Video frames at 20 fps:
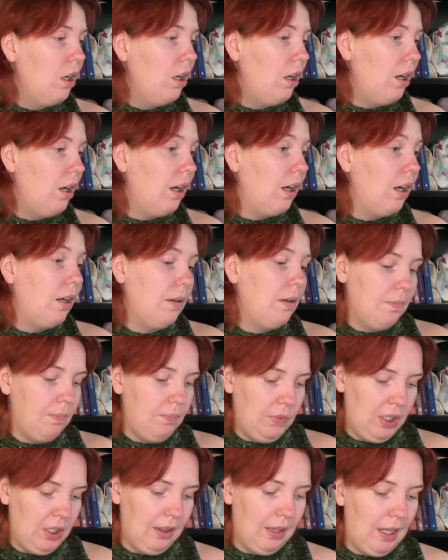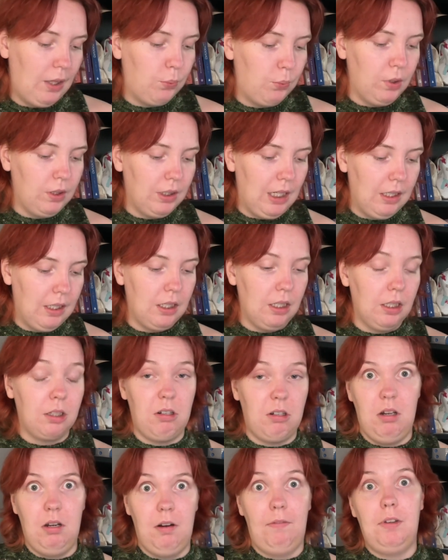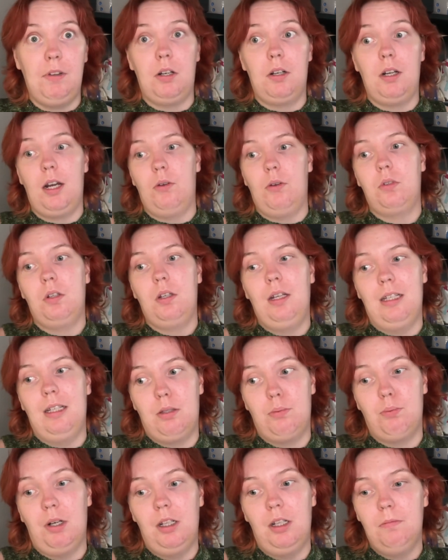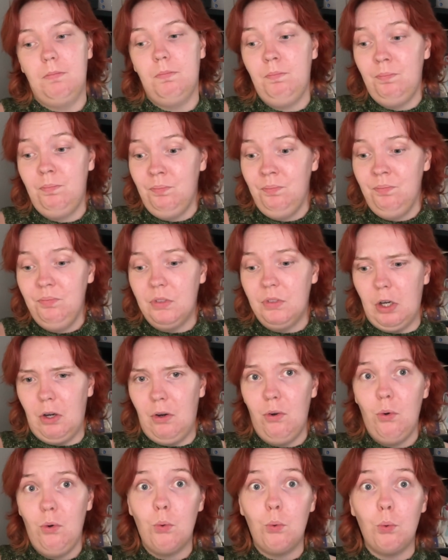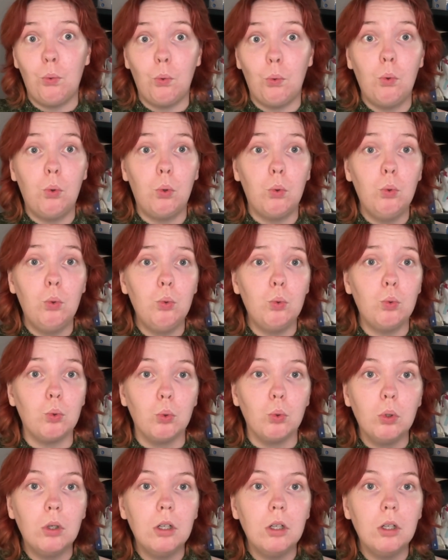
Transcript: And that will get a ton of yarn out as well. Oh, whew.